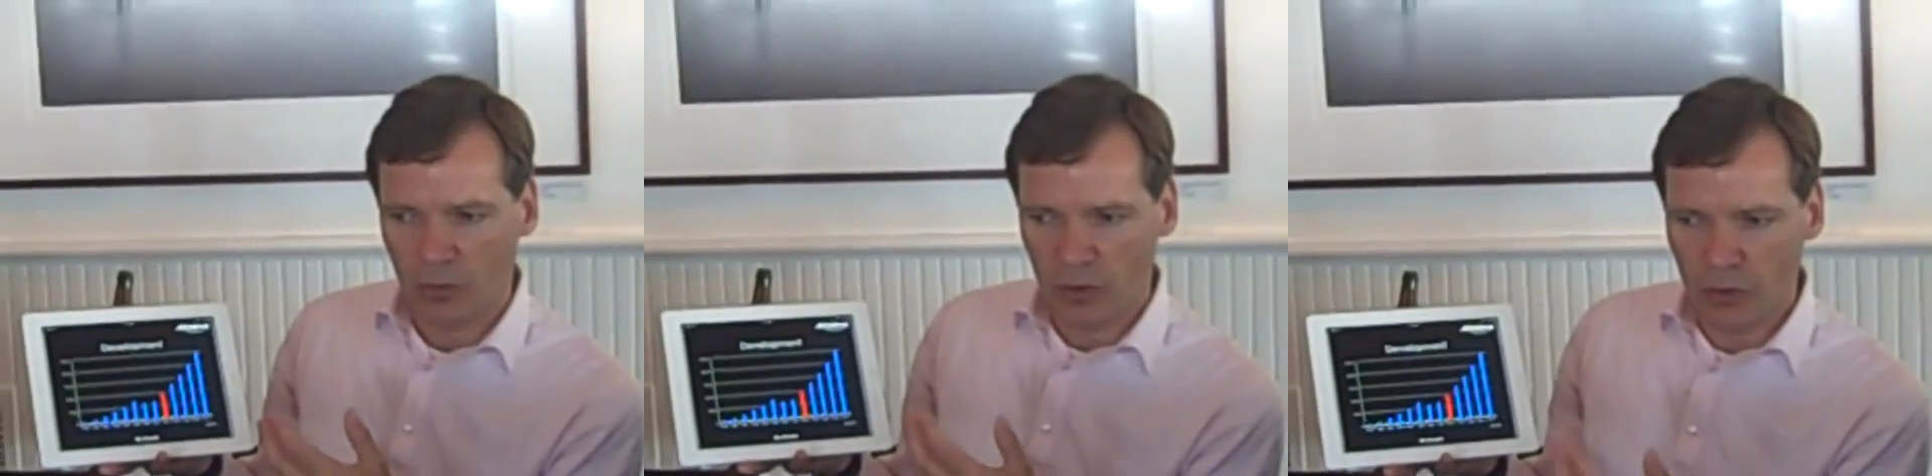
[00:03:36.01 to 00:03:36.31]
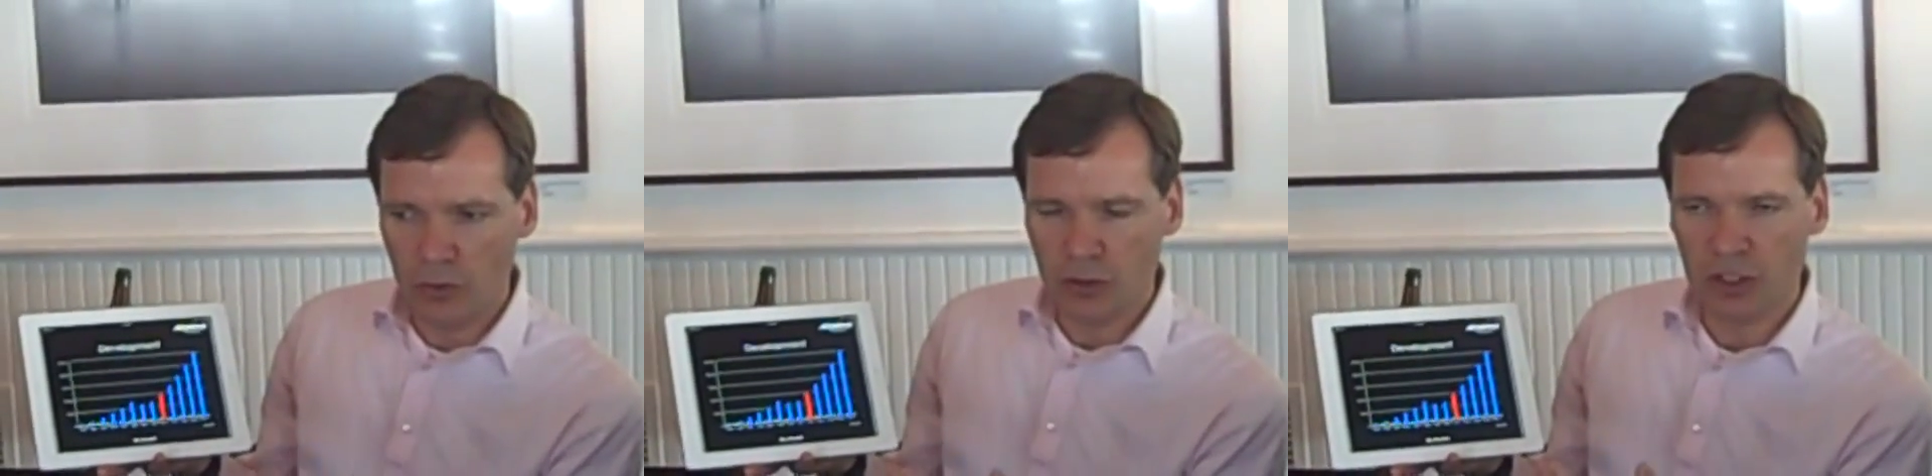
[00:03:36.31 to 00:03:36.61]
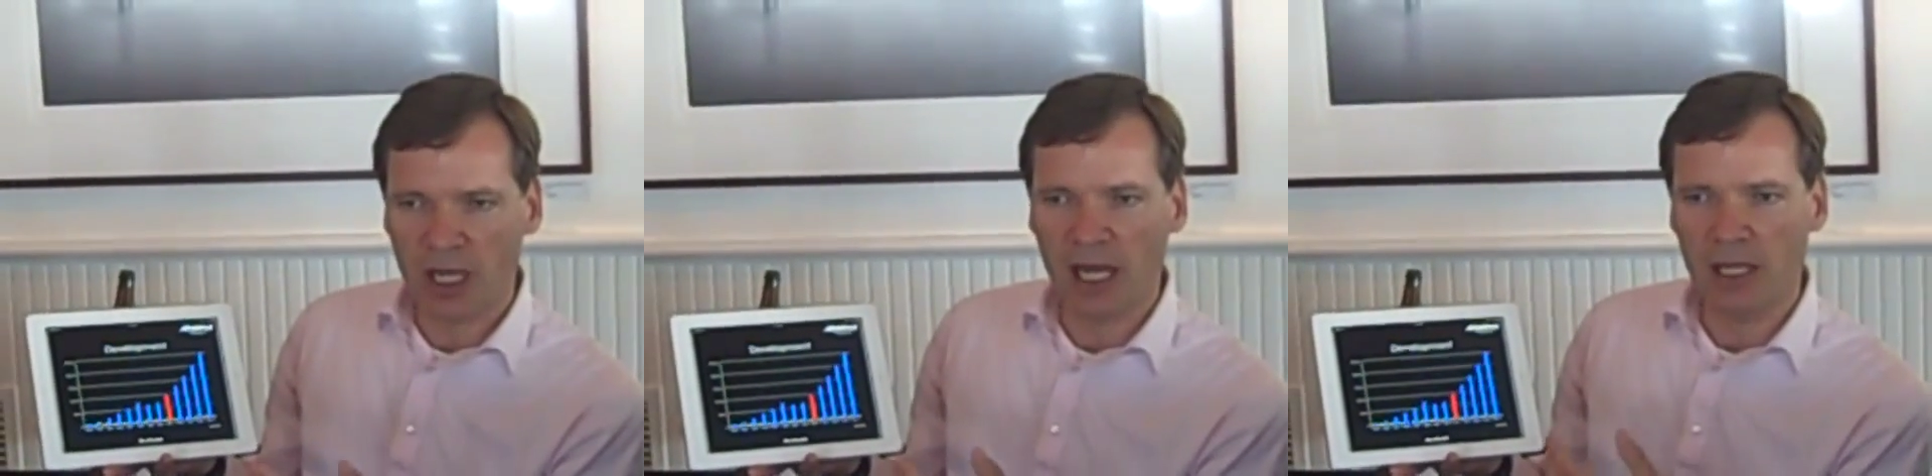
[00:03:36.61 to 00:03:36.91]
with new
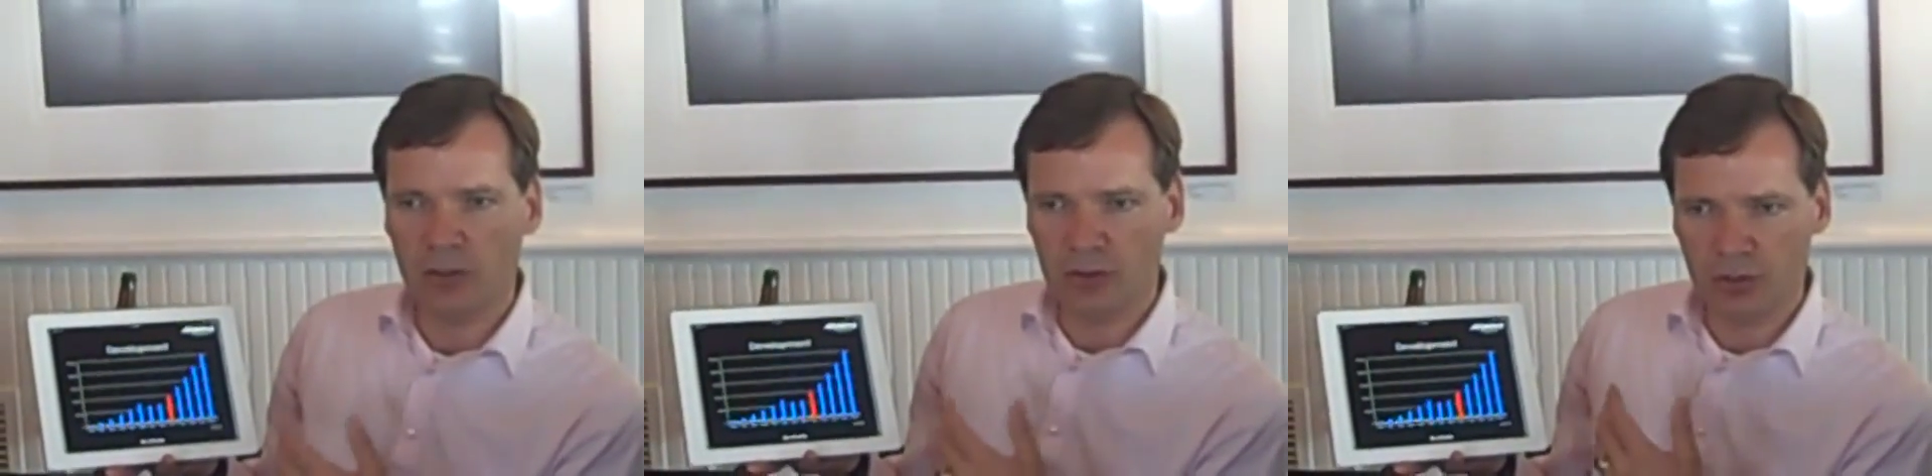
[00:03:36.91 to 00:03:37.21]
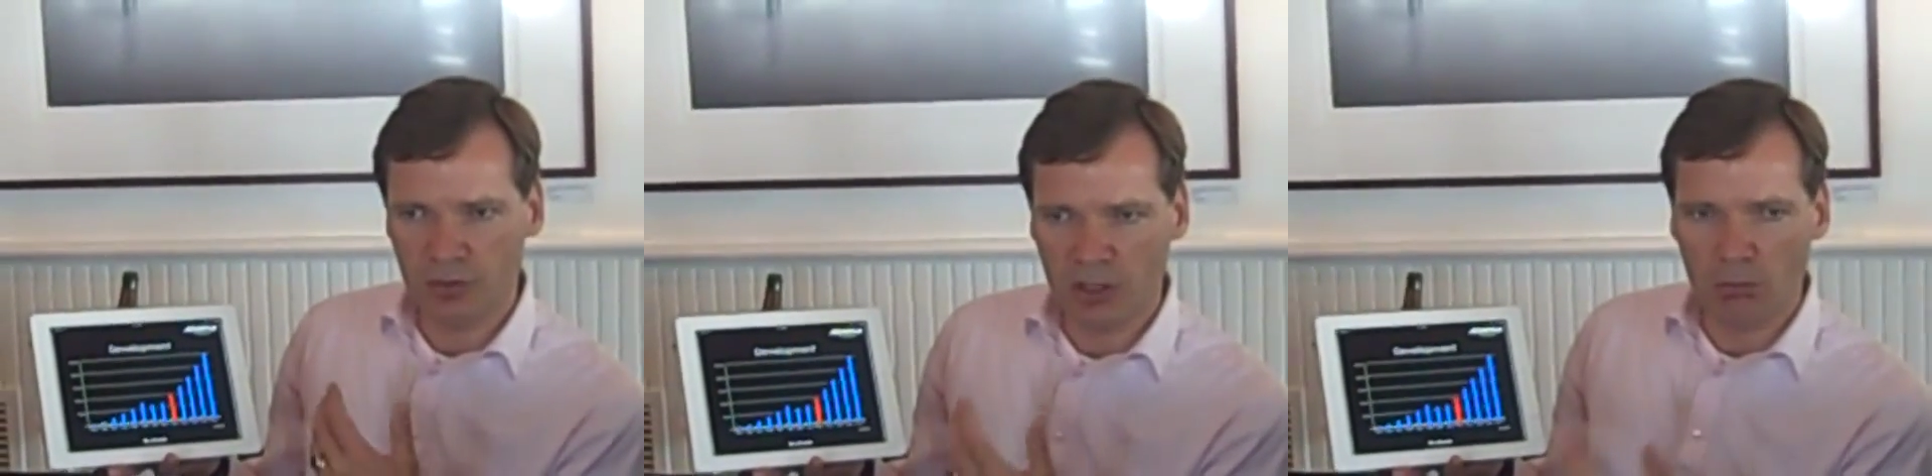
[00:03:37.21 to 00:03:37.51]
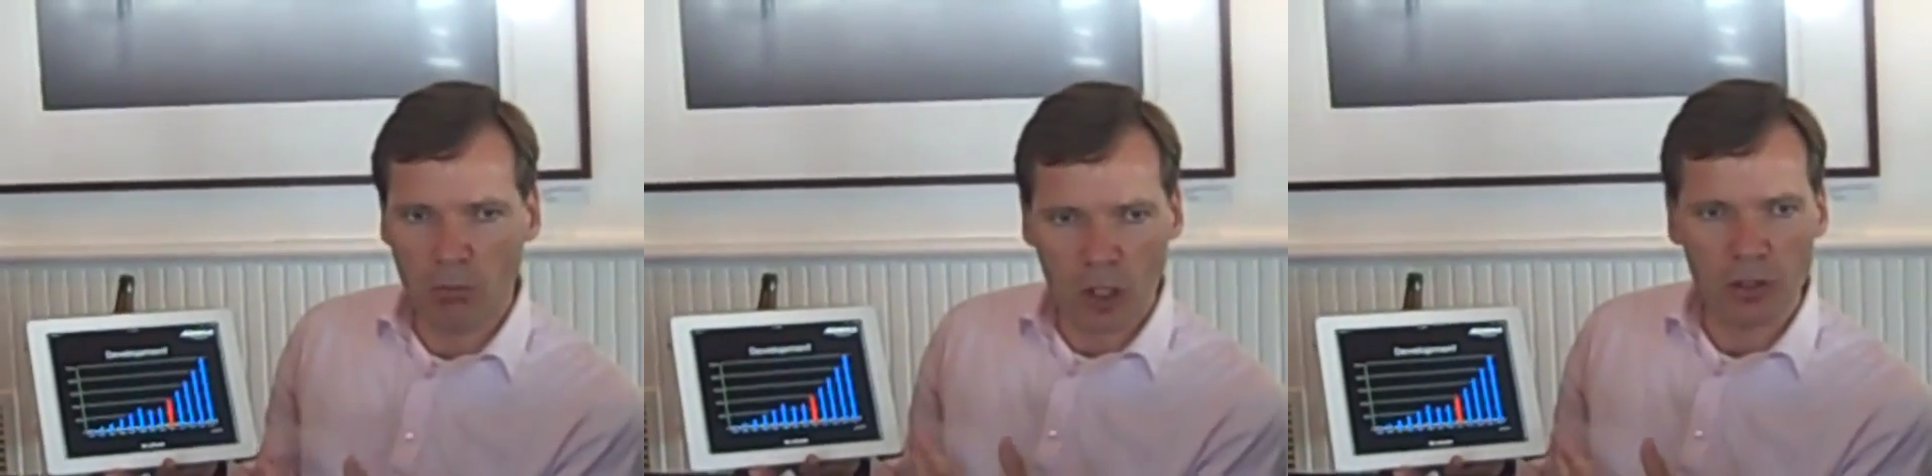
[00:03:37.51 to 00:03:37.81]
styles, with
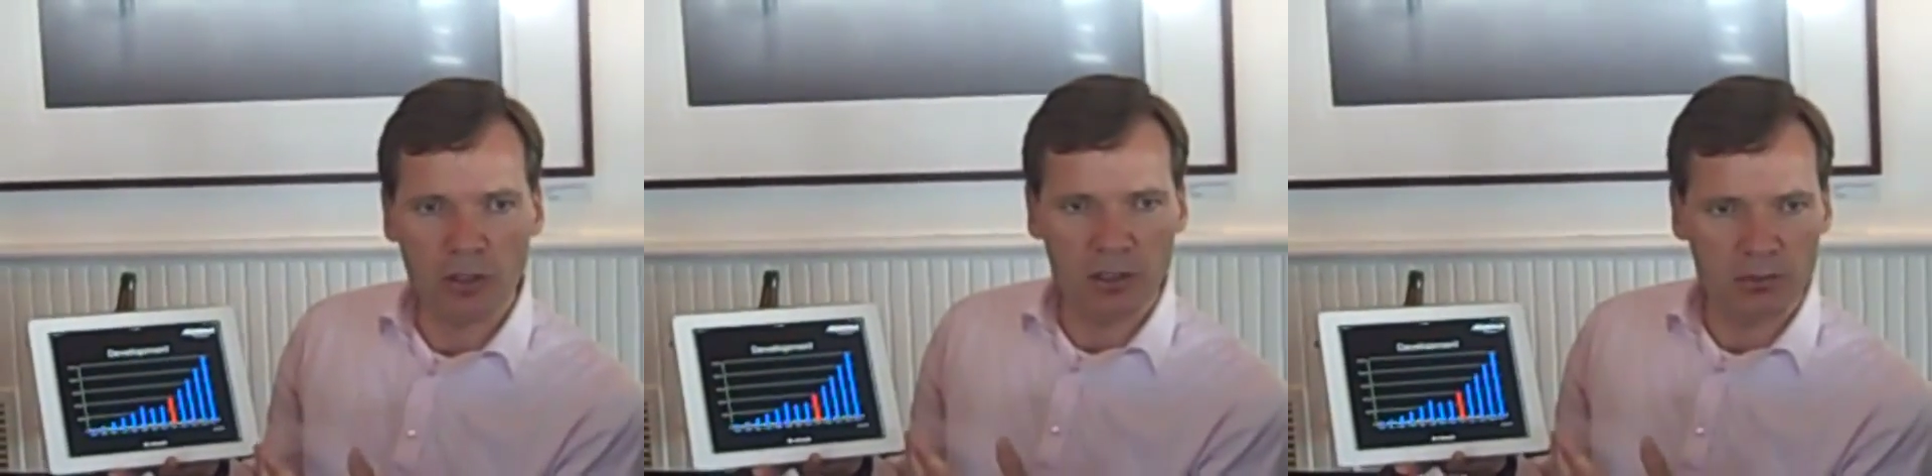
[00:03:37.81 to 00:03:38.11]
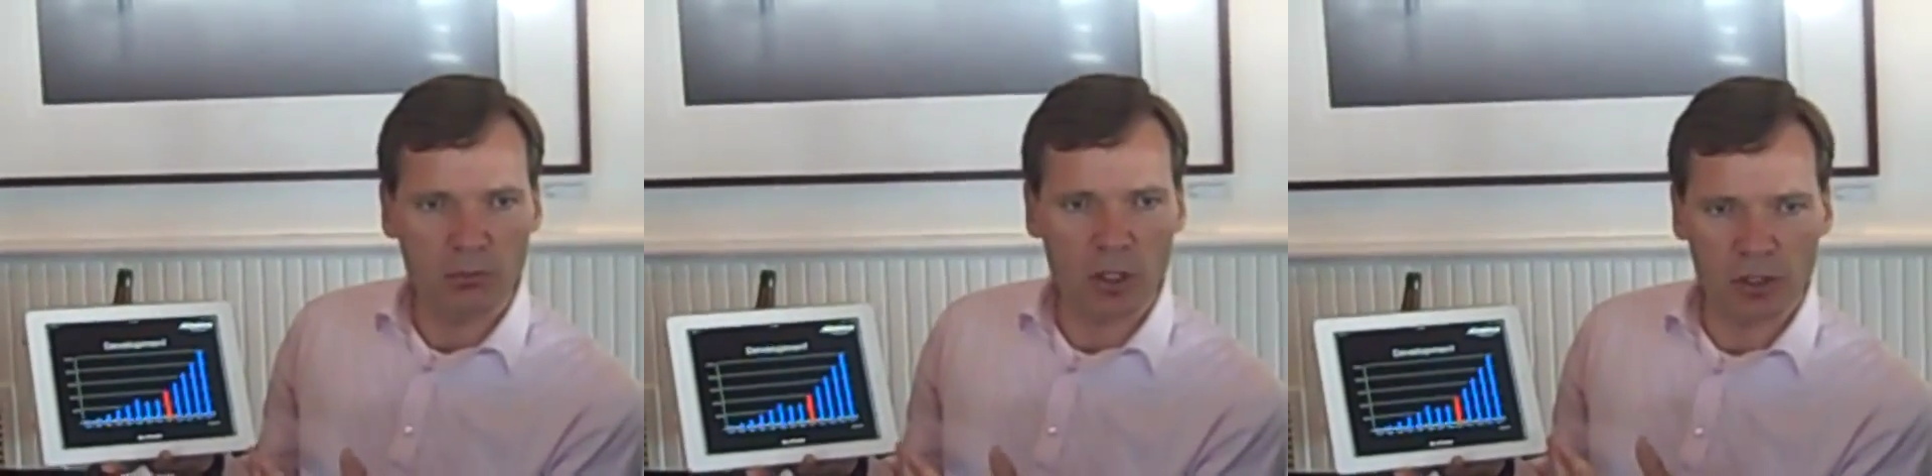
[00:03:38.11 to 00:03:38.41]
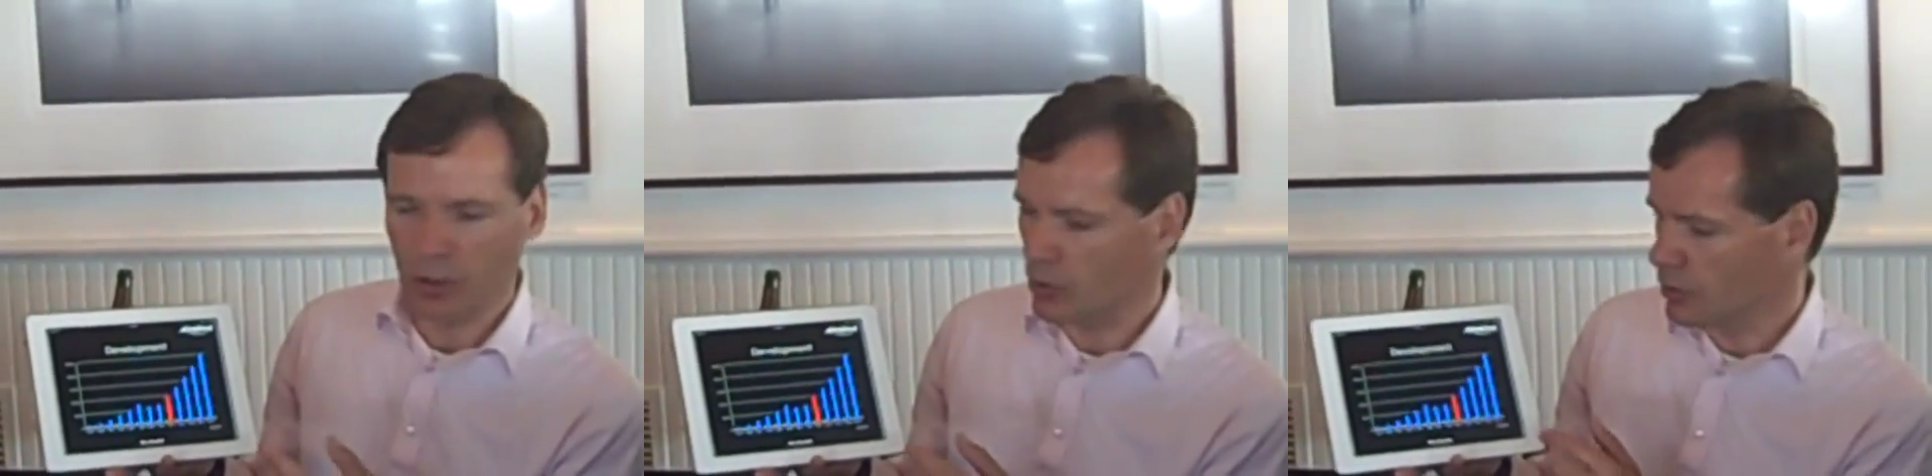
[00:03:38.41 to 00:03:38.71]
a modern
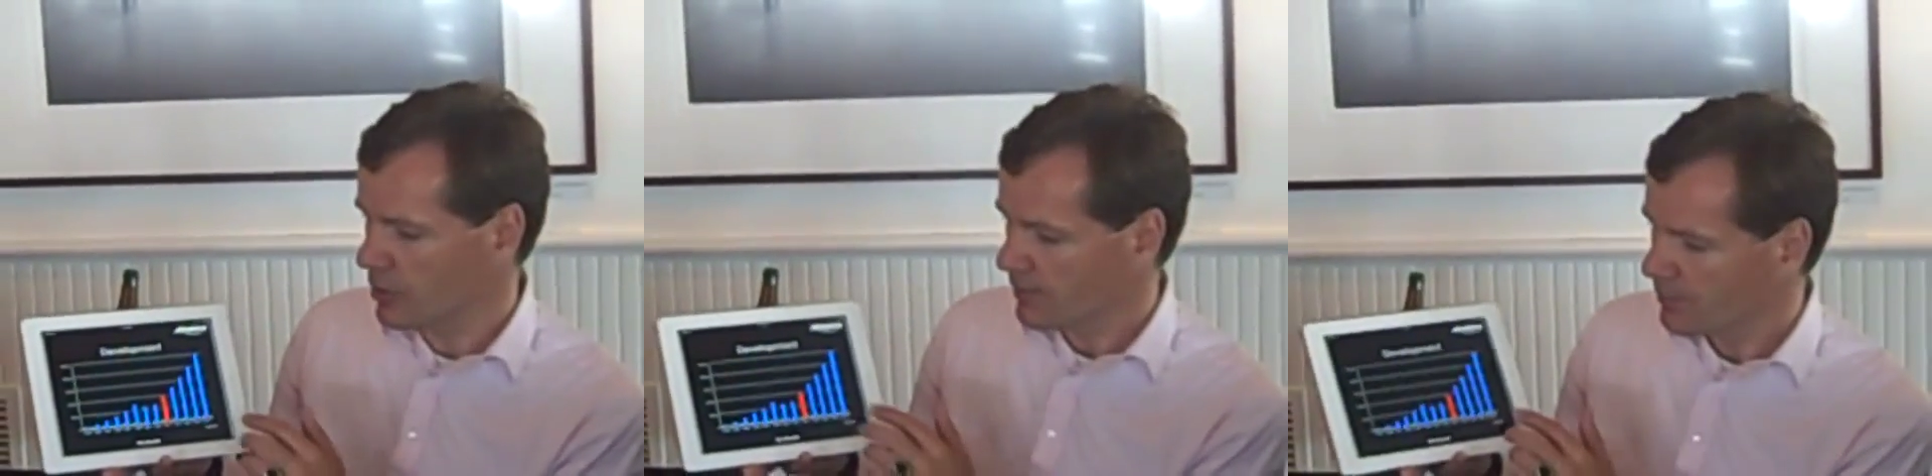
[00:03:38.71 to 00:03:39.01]
look.